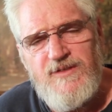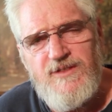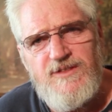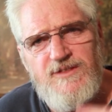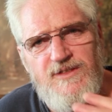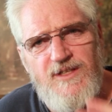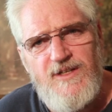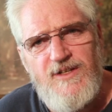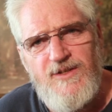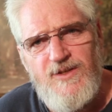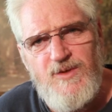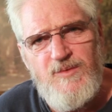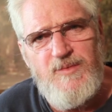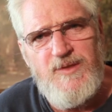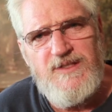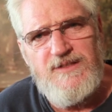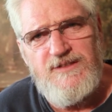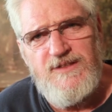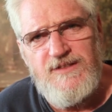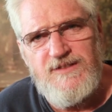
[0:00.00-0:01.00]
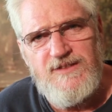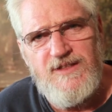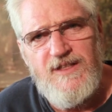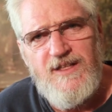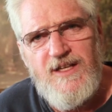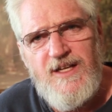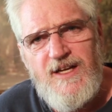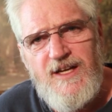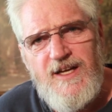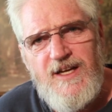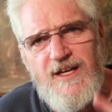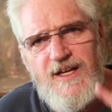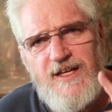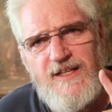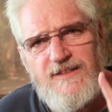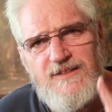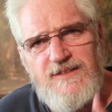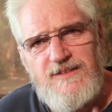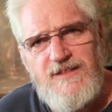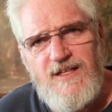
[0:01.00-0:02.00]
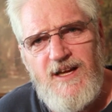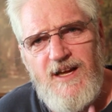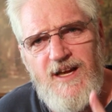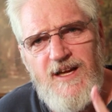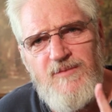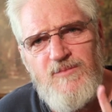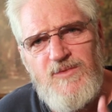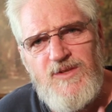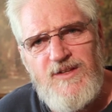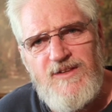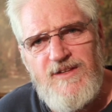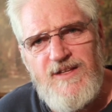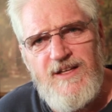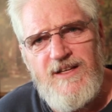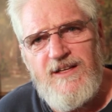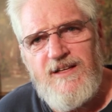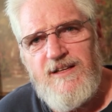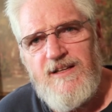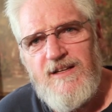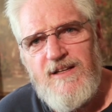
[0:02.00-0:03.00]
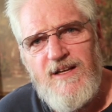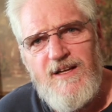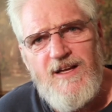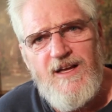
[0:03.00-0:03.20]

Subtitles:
to start a new business. It's time to think